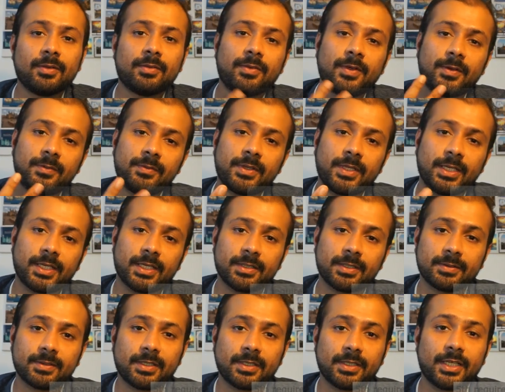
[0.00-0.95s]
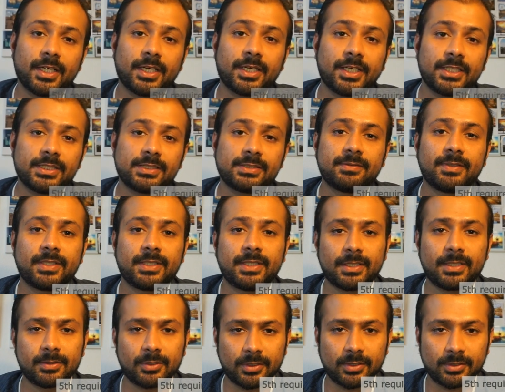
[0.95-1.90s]
Fifth thing, the address where
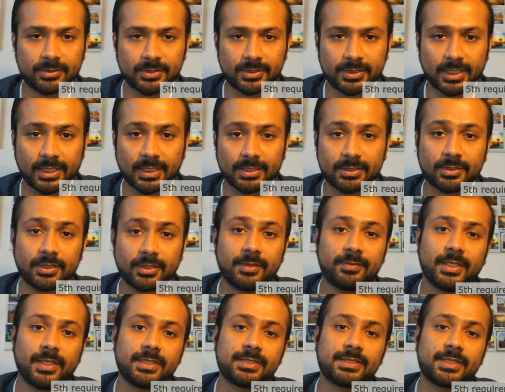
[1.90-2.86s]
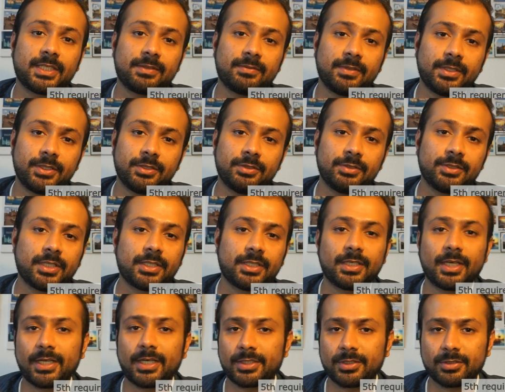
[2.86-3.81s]
they're going to stay. So if they're staying with you, then
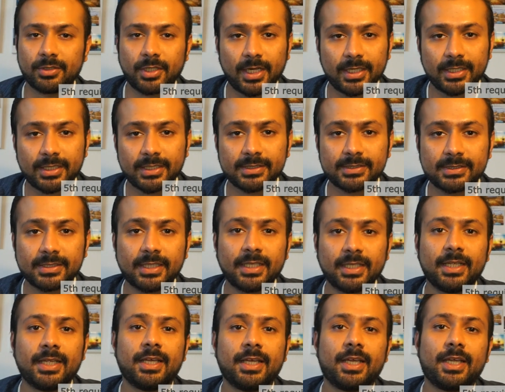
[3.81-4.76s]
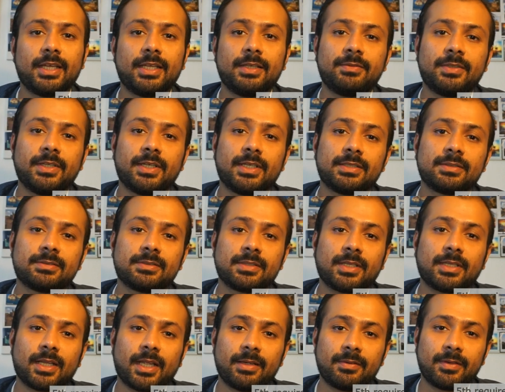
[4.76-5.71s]
write your address. And if they're
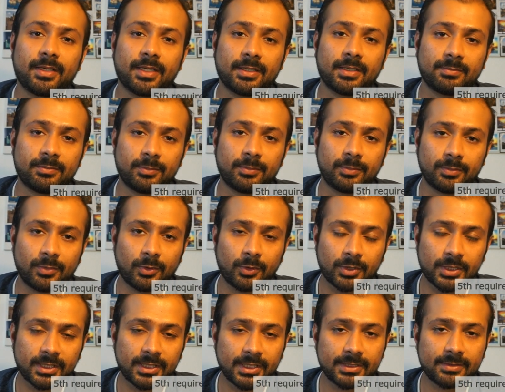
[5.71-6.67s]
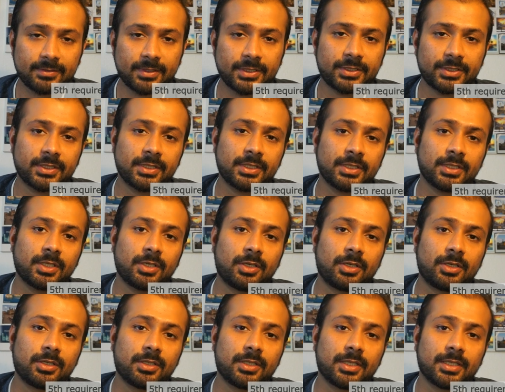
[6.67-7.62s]
having a hotel reservation
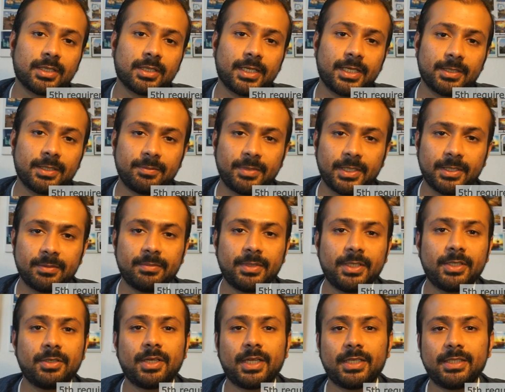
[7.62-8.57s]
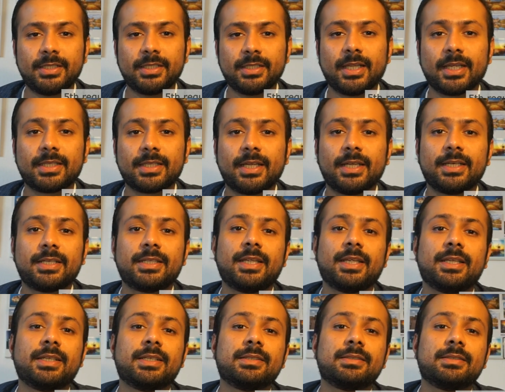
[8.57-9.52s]
or Airbnb or anything like that,
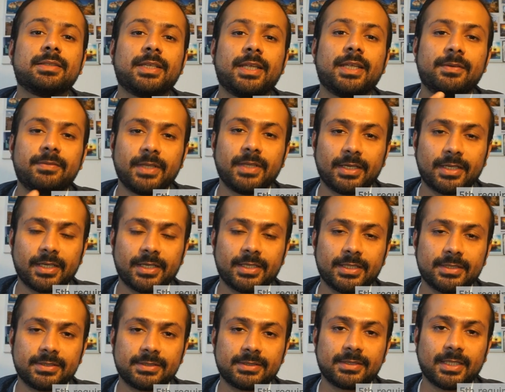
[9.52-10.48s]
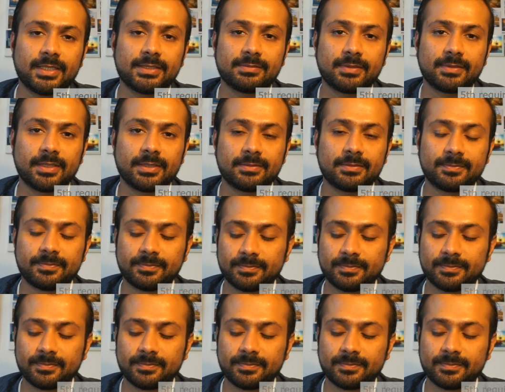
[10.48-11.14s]
then give that address as well